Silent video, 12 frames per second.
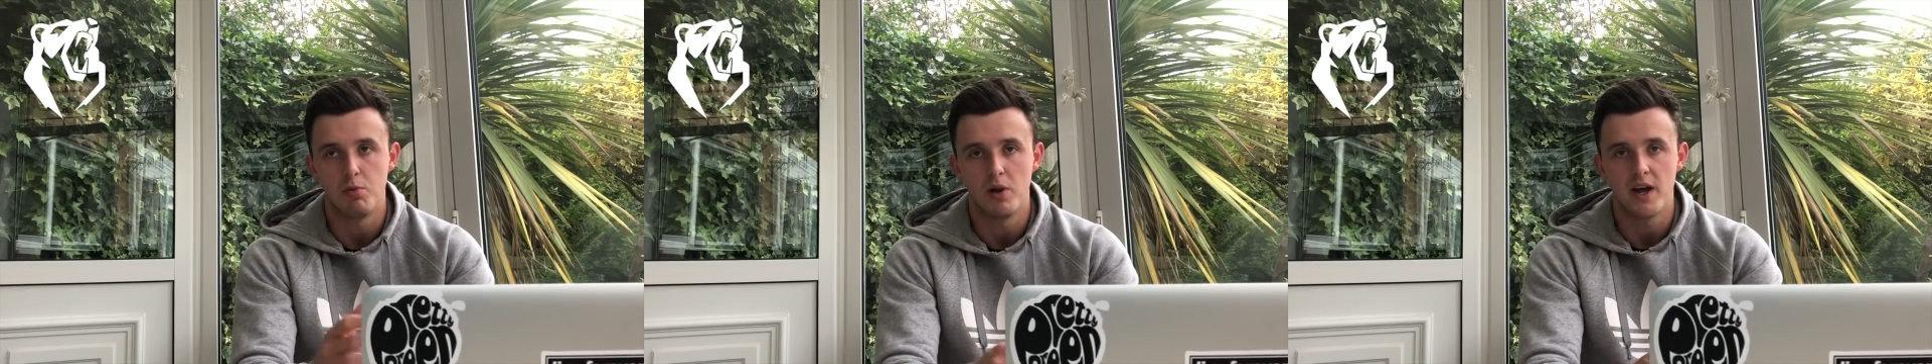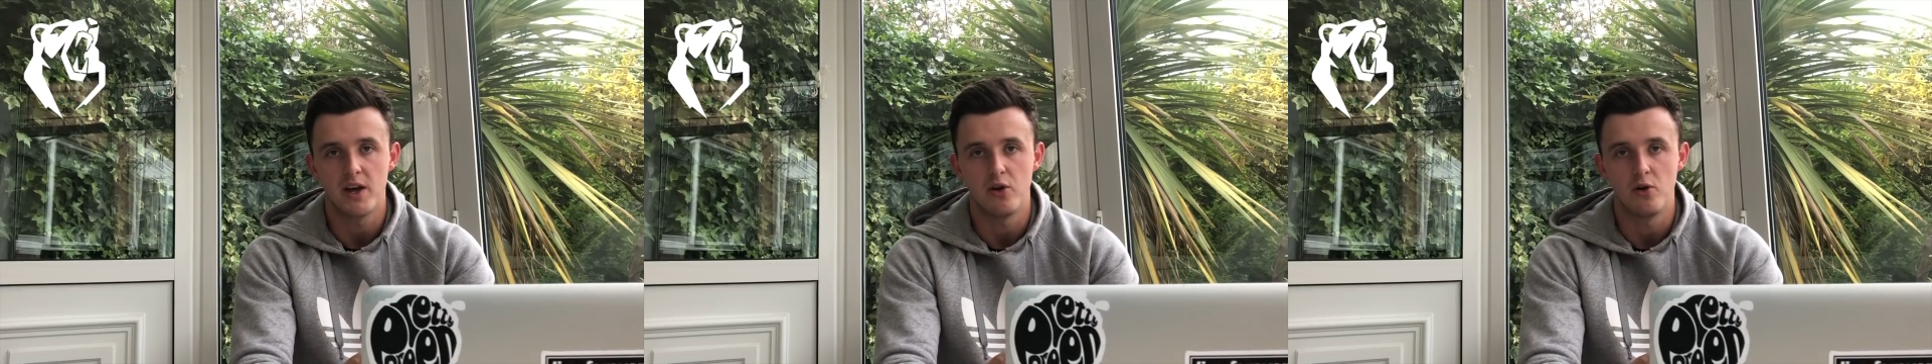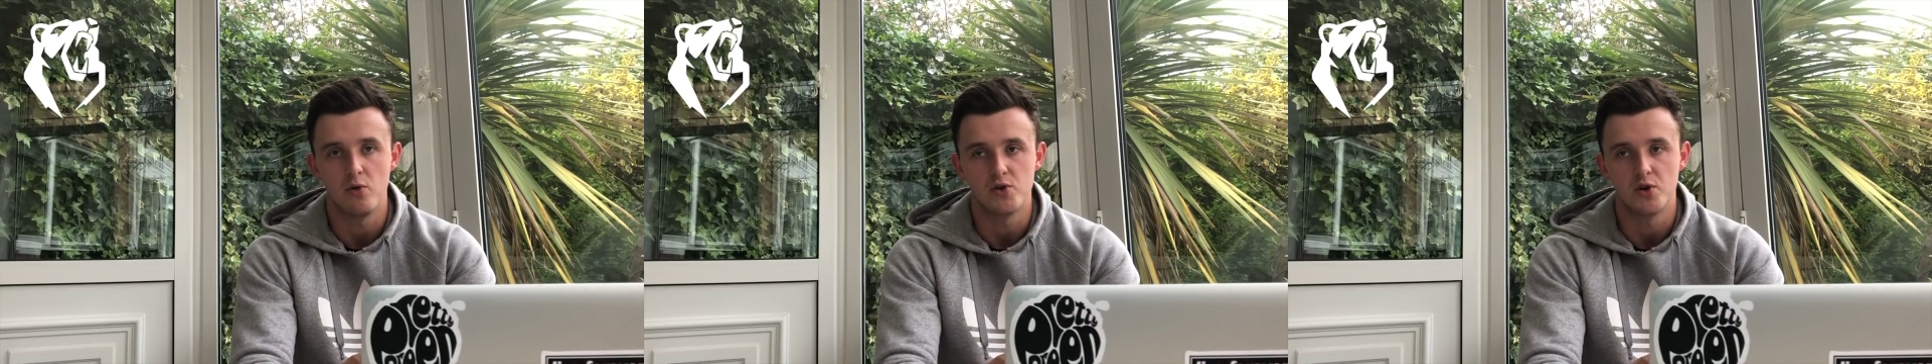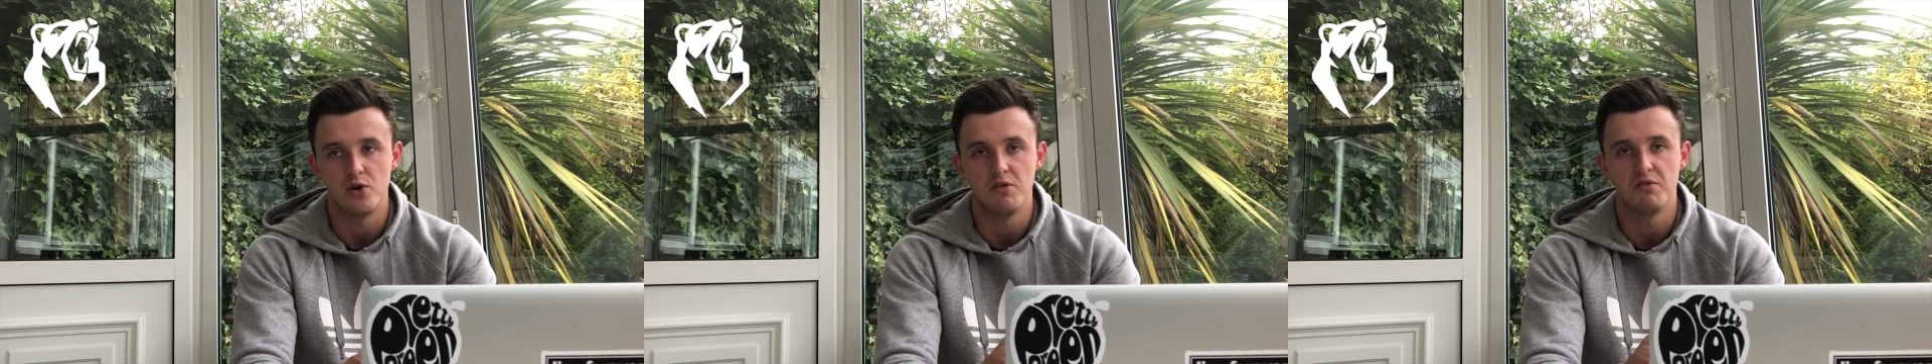of player who
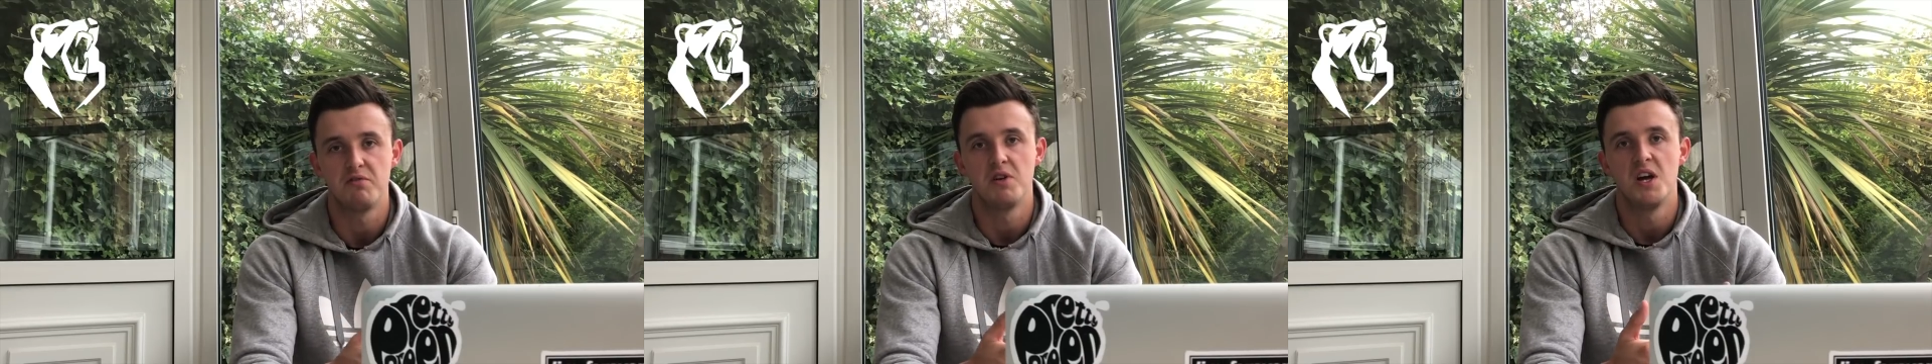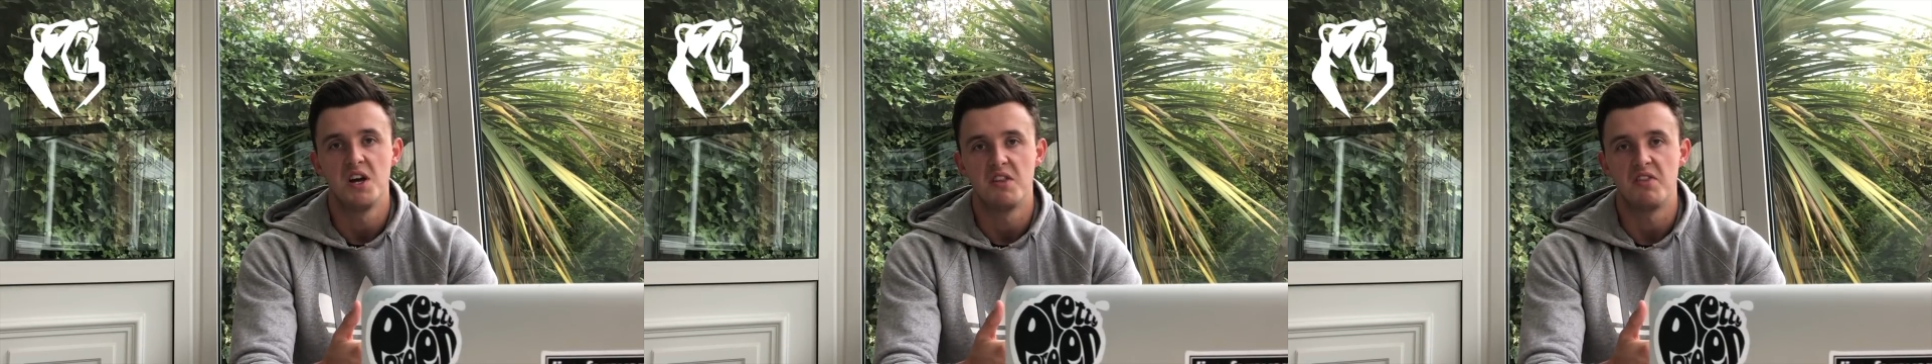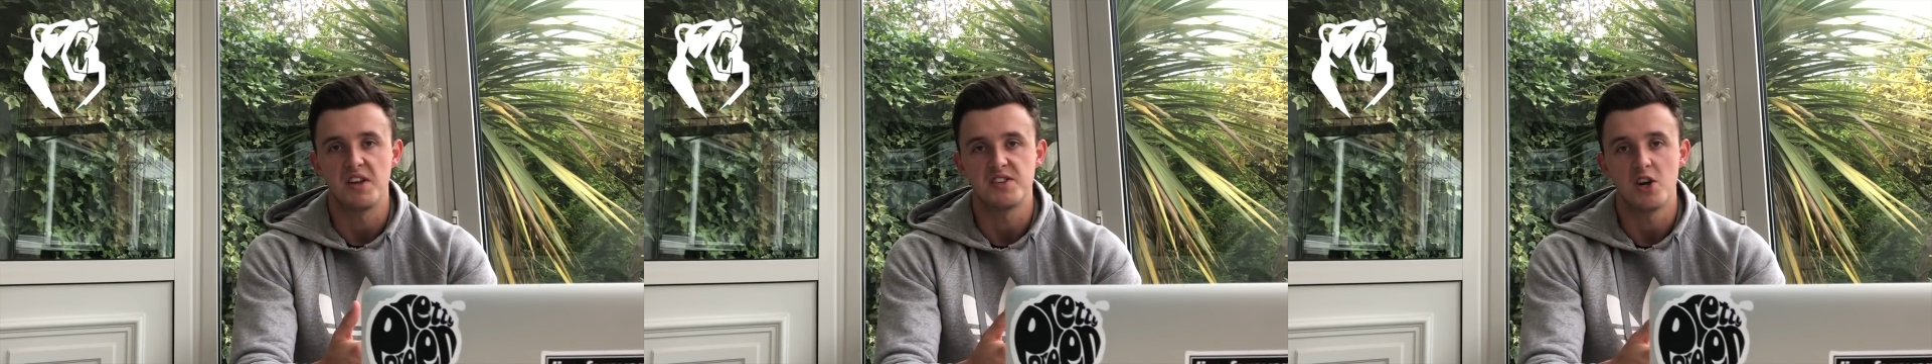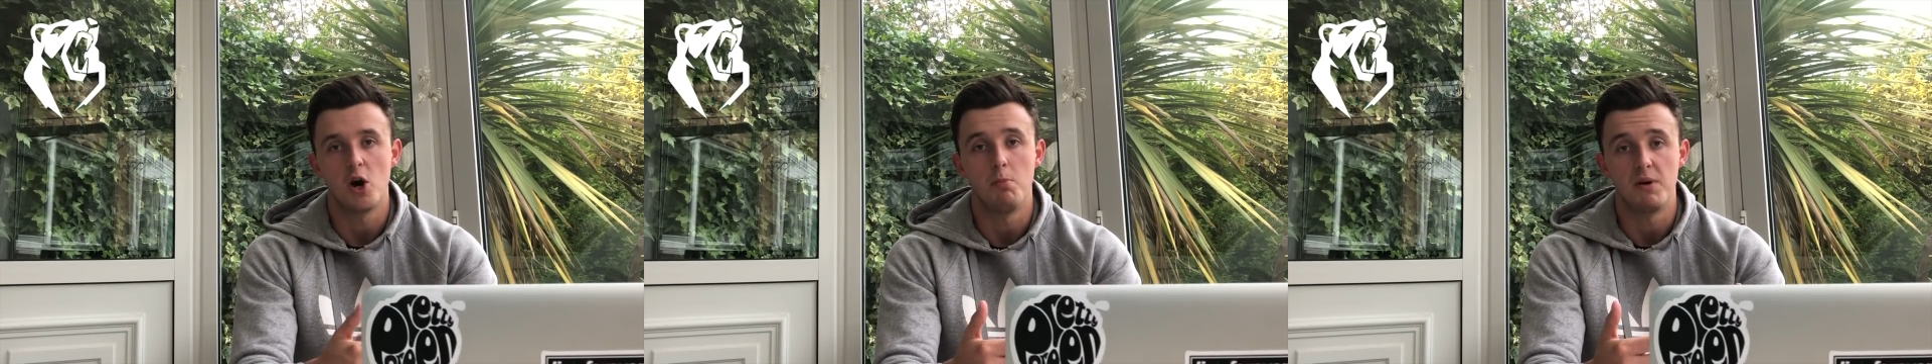sort of thinks
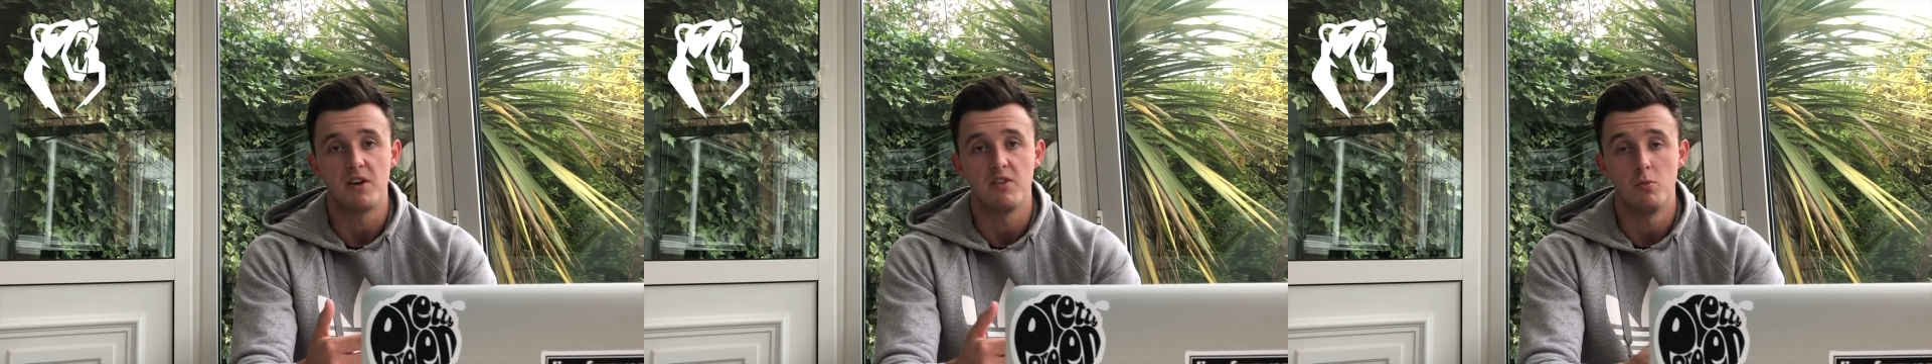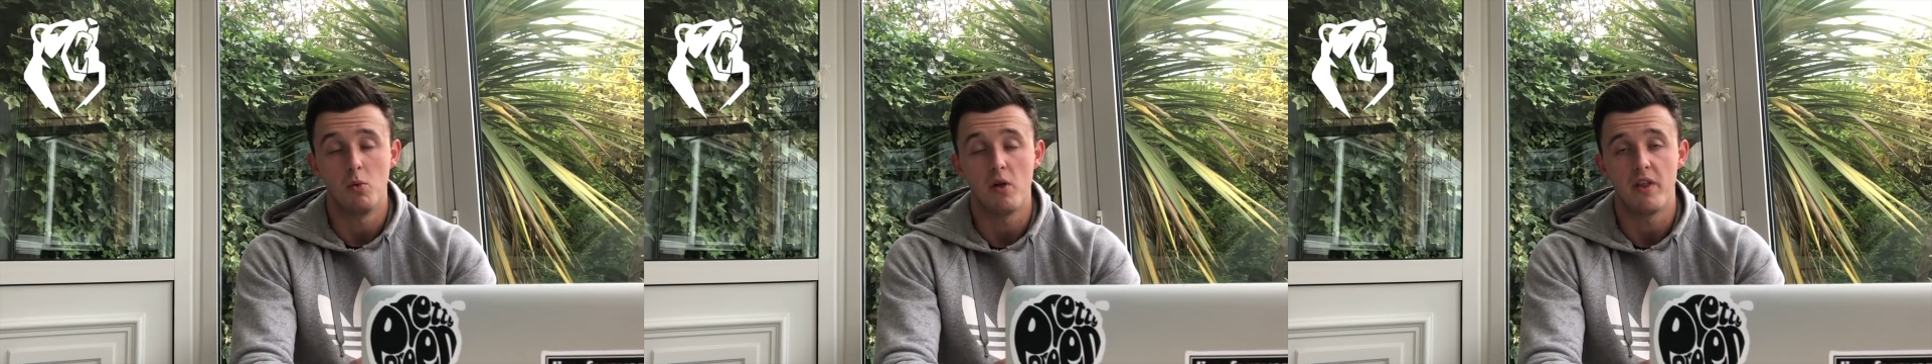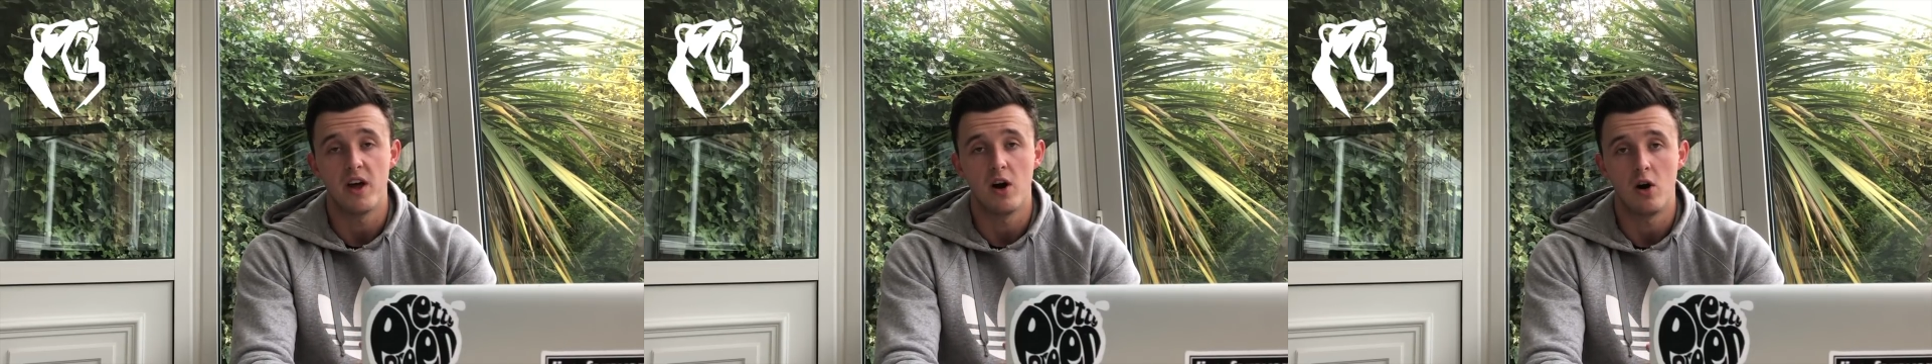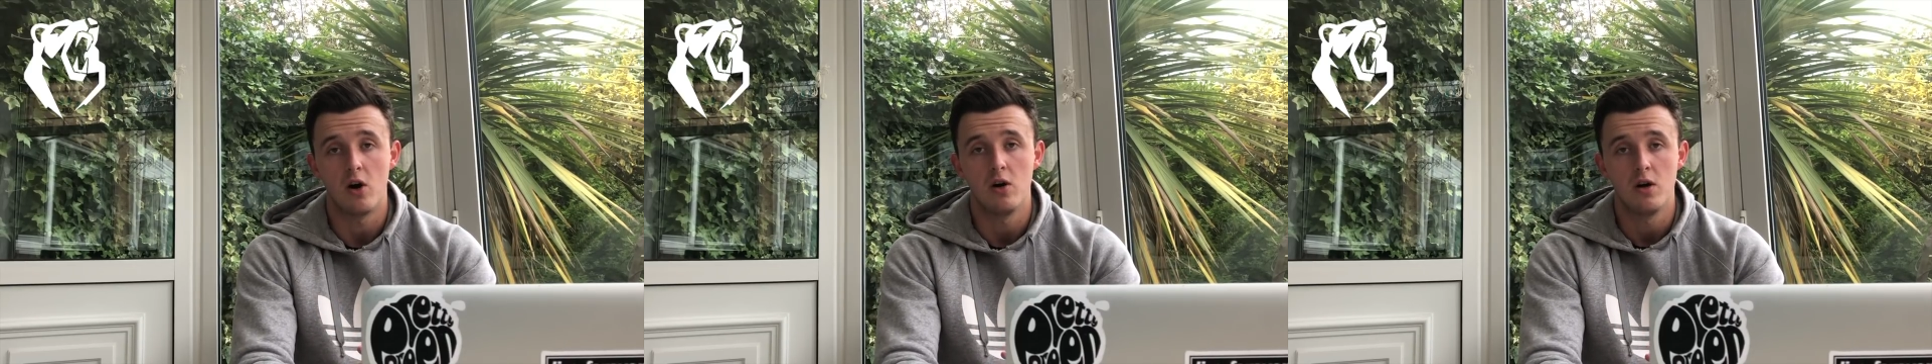they are bigger than what they
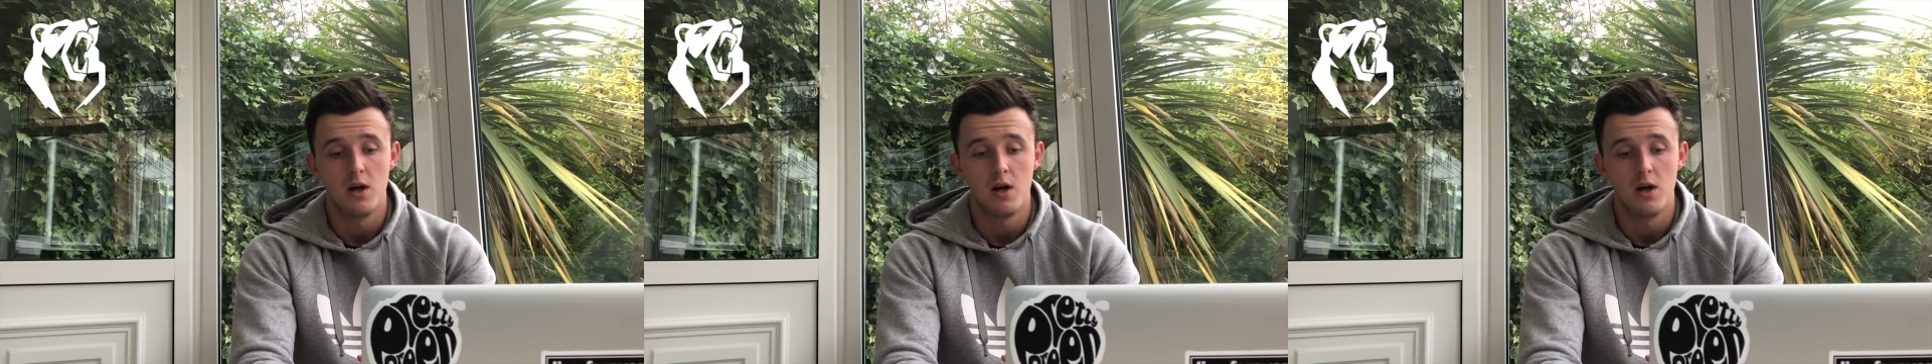are.